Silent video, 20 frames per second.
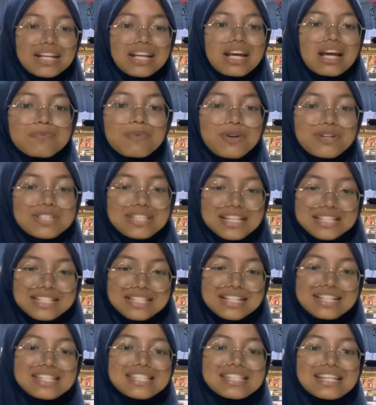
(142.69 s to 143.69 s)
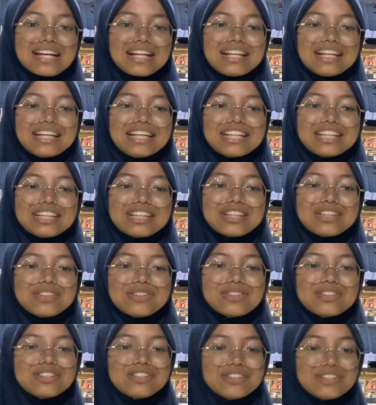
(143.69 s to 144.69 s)
Processes lead to
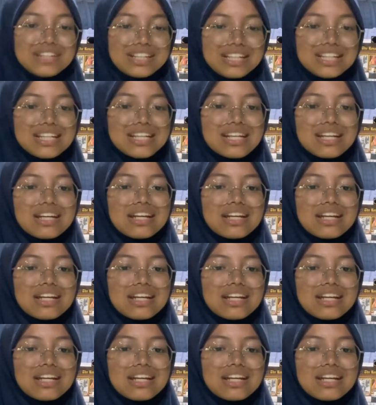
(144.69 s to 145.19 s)
unique